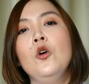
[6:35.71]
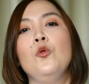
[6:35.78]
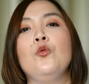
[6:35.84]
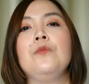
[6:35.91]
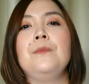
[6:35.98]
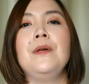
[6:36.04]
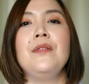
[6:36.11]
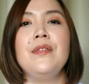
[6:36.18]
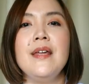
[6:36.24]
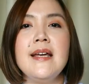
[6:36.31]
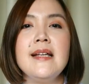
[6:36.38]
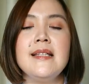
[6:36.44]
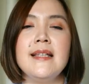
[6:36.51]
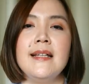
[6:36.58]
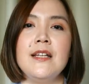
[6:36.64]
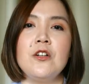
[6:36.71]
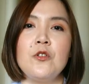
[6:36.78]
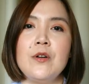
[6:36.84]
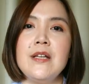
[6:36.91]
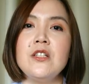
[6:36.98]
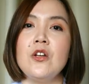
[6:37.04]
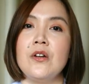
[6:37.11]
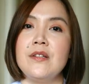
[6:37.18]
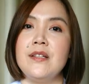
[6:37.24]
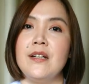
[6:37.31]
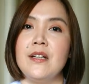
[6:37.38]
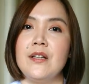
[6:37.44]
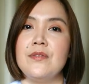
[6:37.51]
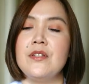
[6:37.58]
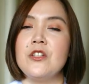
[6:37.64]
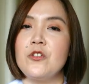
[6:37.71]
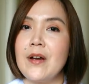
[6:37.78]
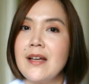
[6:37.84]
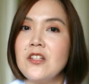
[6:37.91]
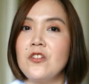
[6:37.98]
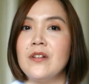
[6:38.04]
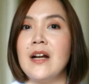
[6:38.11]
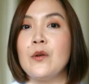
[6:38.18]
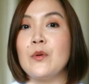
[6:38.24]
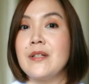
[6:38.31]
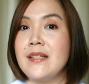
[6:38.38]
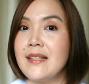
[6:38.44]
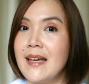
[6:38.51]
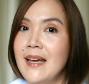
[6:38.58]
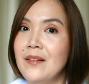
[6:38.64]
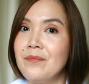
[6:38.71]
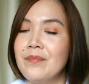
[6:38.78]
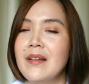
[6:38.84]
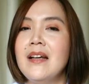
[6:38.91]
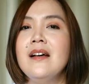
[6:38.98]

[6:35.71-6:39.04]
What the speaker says: would be things that increase oxidative stress on our skin,